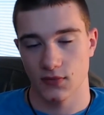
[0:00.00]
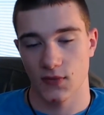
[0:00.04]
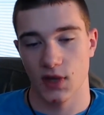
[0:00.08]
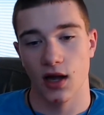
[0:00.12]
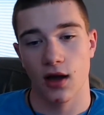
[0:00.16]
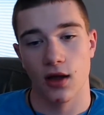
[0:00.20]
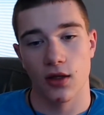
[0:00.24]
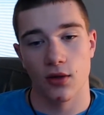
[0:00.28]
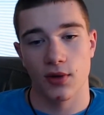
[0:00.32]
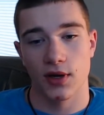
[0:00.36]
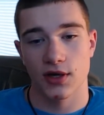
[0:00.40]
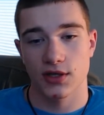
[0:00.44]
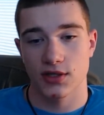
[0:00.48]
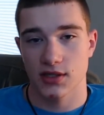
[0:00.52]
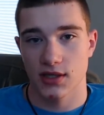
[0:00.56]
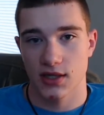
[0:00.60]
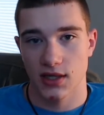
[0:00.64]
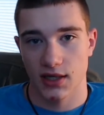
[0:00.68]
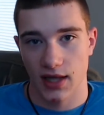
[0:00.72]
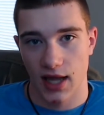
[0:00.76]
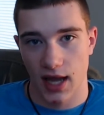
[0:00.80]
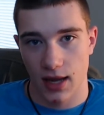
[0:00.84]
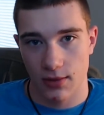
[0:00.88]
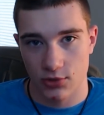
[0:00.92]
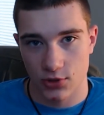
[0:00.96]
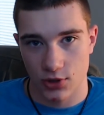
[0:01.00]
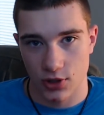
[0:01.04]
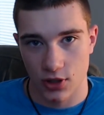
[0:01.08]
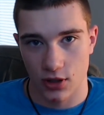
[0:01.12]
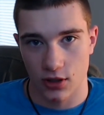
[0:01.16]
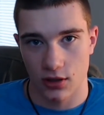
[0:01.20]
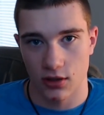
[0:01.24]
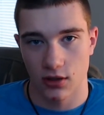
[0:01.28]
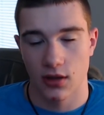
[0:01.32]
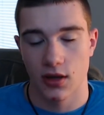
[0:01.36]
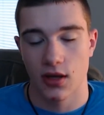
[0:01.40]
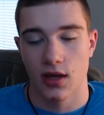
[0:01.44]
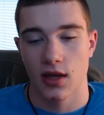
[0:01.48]
Otherwise, you need a capture
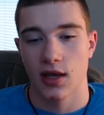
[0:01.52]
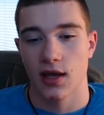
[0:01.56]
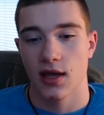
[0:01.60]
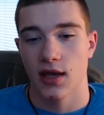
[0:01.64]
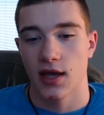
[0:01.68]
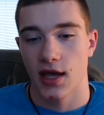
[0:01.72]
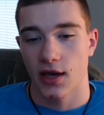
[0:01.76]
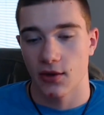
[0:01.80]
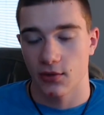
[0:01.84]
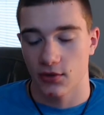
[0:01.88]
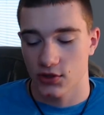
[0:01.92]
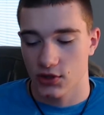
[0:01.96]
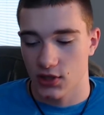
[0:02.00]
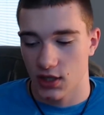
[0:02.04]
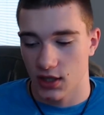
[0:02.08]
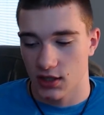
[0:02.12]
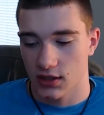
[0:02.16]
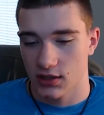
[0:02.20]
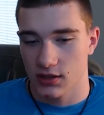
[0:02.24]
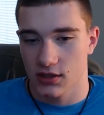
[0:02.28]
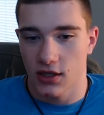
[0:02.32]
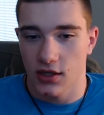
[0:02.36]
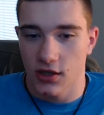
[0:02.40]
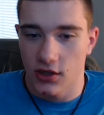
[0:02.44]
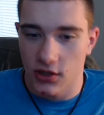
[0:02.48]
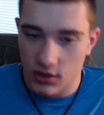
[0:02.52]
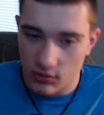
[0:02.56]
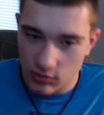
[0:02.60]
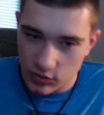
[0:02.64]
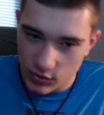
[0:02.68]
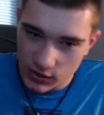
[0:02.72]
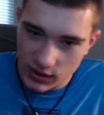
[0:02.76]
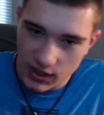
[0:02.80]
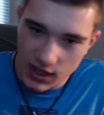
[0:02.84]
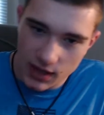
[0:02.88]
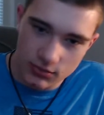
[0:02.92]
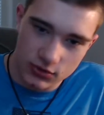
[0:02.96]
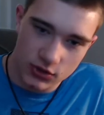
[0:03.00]
card, in which case, you can put
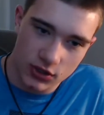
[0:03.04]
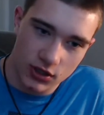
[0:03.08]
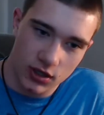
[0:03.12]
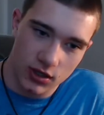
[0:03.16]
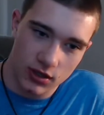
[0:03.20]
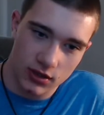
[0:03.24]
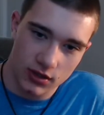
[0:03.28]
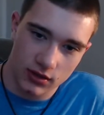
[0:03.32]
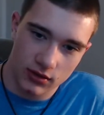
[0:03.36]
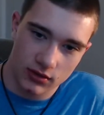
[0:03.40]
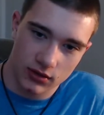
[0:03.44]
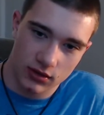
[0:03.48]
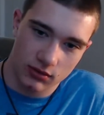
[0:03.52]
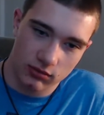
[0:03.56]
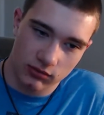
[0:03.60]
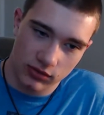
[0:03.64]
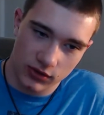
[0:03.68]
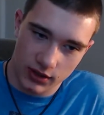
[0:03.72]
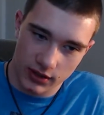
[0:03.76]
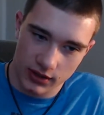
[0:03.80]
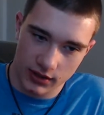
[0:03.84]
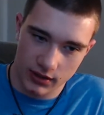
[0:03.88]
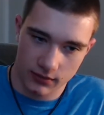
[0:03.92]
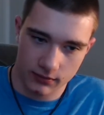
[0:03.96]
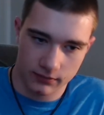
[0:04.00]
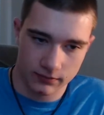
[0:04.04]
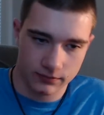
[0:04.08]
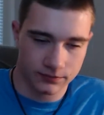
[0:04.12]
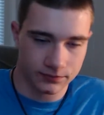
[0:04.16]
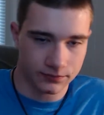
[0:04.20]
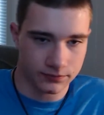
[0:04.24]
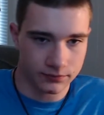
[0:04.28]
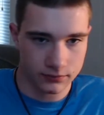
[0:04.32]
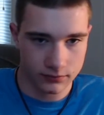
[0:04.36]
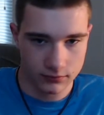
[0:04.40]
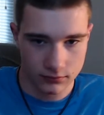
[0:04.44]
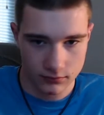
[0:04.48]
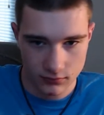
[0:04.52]
the capture card in, you can plug it in,
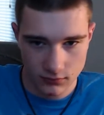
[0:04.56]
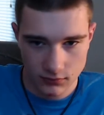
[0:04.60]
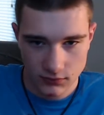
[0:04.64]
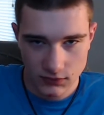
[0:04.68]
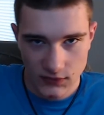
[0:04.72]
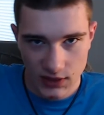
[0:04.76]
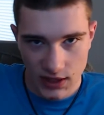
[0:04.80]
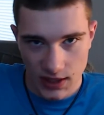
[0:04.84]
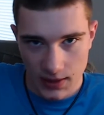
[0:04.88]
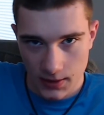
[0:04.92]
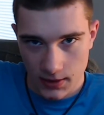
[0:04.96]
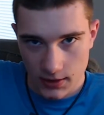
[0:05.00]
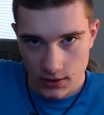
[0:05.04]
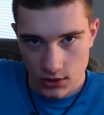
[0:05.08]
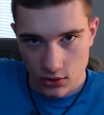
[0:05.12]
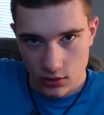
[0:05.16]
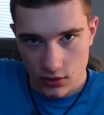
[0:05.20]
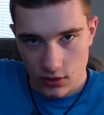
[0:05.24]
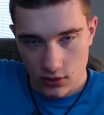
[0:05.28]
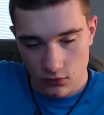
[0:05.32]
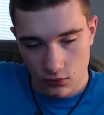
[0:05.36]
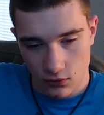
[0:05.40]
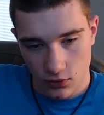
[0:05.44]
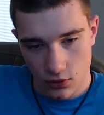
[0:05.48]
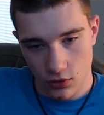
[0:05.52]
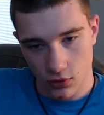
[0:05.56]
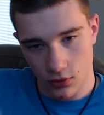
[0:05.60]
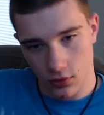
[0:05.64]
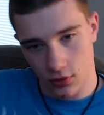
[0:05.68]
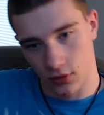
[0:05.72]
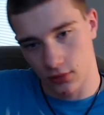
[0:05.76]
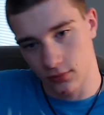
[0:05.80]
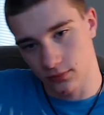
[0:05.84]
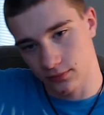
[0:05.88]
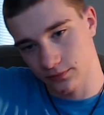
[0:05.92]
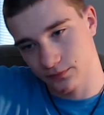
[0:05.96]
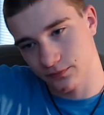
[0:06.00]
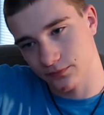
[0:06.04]
and then you can
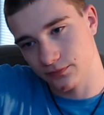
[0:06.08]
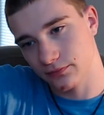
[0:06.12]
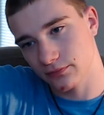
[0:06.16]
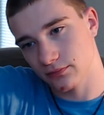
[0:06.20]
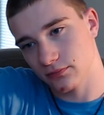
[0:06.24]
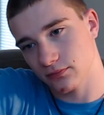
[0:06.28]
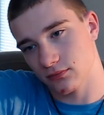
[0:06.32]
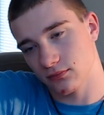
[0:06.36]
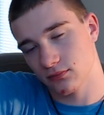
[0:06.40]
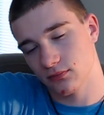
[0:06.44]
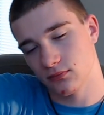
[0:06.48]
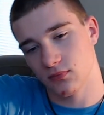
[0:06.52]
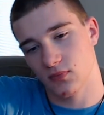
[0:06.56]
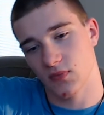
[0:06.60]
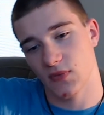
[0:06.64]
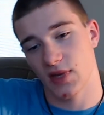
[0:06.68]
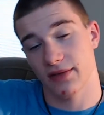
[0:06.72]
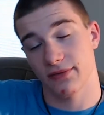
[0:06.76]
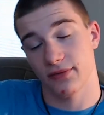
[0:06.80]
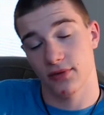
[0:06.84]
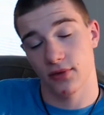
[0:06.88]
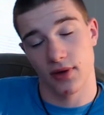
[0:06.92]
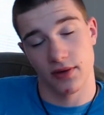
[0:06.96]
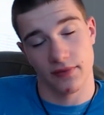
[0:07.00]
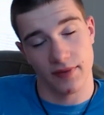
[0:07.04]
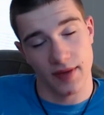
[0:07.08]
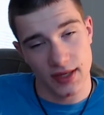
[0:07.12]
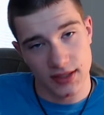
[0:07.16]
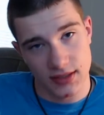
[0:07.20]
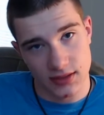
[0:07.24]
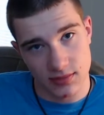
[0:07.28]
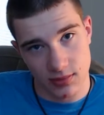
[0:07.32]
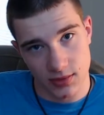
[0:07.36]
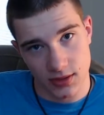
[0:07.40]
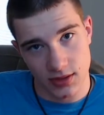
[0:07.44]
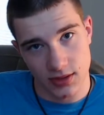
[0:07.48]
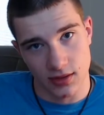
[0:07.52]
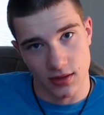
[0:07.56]
record. If you have
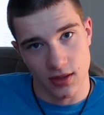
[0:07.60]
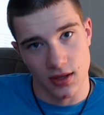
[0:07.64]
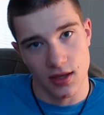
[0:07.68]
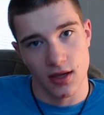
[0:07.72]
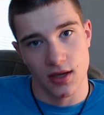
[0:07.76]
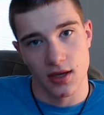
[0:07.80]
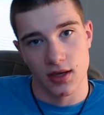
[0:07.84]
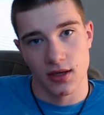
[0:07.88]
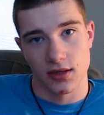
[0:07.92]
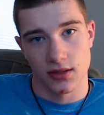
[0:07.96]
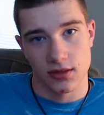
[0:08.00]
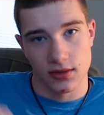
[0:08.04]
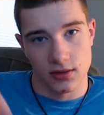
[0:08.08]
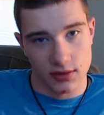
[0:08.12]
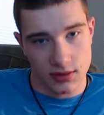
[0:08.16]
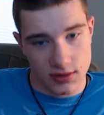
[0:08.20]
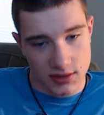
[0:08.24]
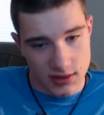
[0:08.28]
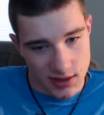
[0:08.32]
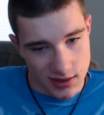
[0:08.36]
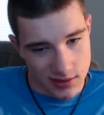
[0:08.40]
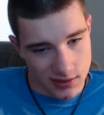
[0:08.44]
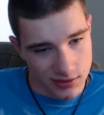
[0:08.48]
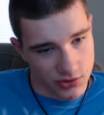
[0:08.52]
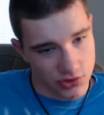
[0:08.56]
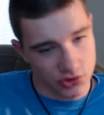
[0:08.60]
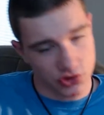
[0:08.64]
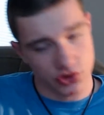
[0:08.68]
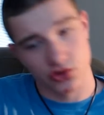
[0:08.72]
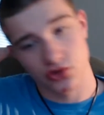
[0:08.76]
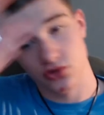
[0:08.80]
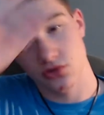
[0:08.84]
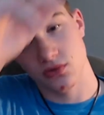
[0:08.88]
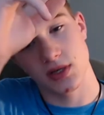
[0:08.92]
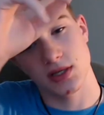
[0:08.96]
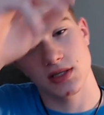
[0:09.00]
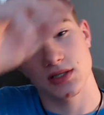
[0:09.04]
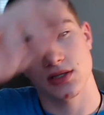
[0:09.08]
XSplit, you can send it
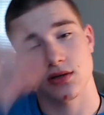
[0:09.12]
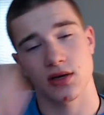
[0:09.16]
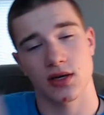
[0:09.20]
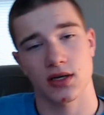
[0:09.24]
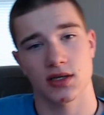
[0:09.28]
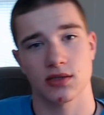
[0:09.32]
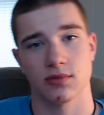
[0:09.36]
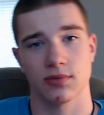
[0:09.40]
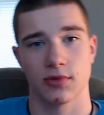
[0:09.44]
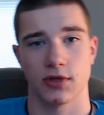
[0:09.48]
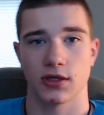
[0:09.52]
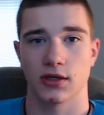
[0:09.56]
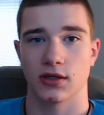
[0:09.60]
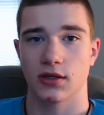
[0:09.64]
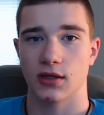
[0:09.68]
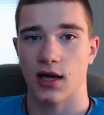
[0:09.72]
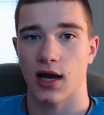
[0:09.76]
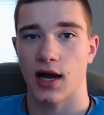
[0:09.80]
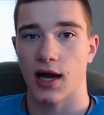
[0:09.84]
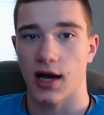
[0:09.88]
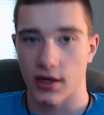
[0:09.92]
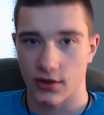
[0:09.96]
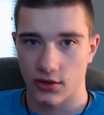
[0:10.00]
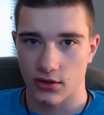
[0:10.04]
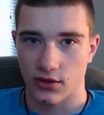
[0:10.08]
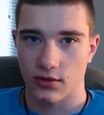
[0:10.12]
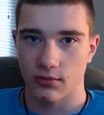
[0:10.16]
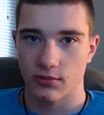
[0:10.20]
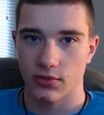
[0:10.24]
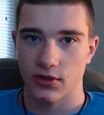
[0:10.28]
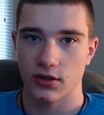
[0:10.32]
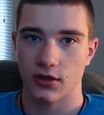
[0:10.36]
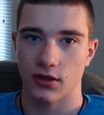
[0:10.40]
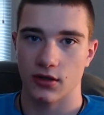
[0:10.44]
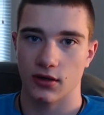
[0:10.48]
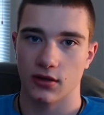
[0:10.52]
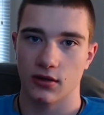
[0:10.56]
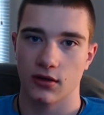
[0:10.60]
straight to your XSplit on your
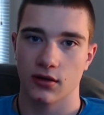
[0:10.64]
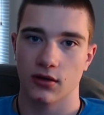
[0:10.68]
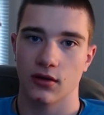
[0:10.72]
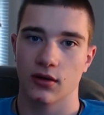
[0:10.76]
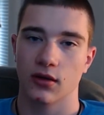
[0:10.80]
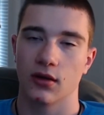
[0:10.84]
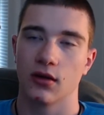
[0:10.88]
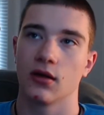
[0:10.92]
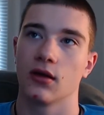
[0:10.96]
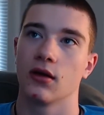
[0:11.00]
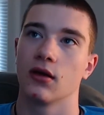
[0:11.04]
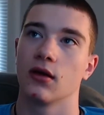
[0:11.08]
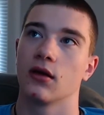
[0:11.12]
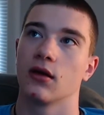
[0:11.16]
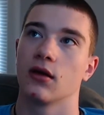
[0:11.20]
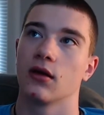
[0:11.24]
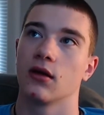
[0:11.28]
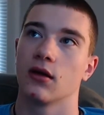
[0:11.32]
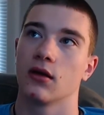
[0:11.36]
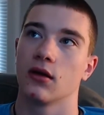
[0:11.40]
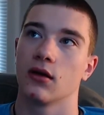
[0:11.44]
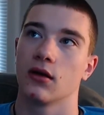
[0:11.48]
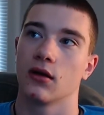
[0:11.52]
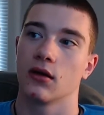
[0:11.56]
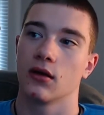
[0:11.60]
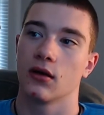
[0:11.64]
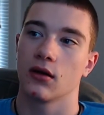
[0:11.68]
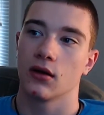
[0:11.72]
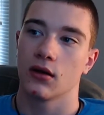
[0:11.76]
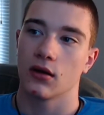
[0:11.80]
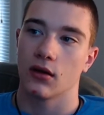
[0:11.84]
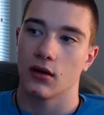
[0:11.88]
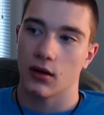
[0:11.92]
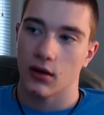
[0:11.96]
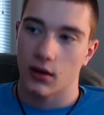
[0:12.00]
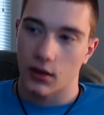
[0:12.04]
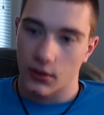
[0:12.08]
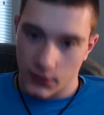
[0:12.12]
computer.
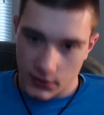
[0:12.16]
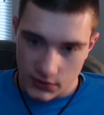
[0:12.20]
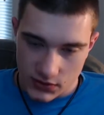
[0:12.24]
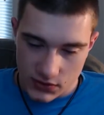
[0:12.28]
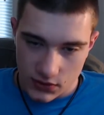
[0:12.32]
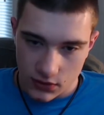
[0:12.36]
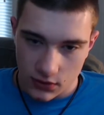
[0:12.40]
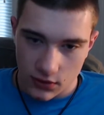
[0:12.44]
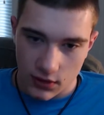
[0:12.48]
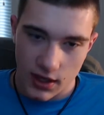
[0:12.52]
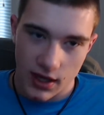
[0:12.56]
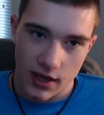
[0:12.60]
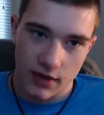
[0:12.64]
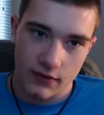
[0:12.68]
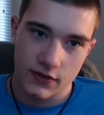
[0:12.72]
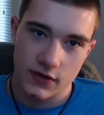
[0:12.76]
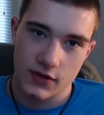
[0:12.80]
Unless you don't have